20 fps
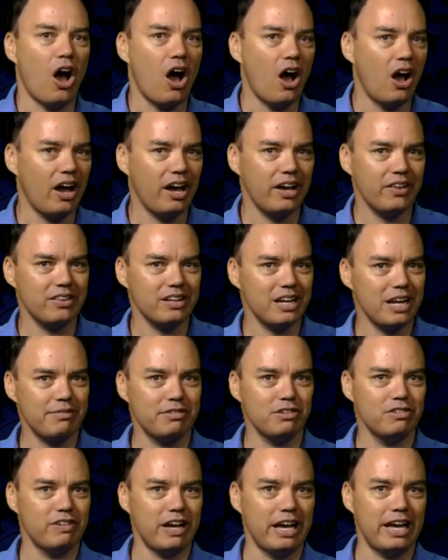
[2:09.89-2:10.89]
higher the
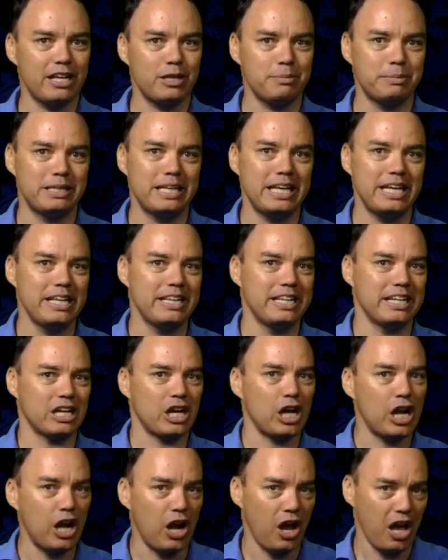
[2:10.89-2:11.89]
level of expertise in
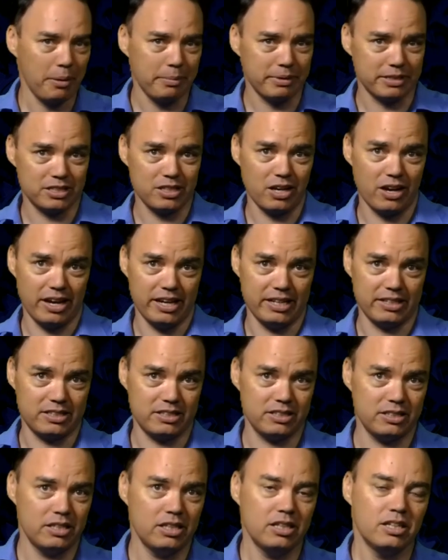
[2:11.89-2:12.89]
climate
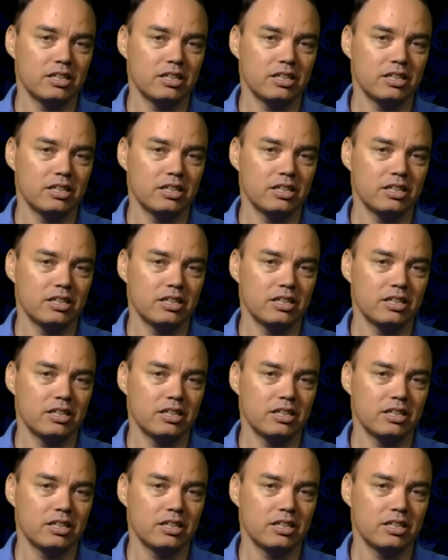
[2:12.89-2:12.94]
science,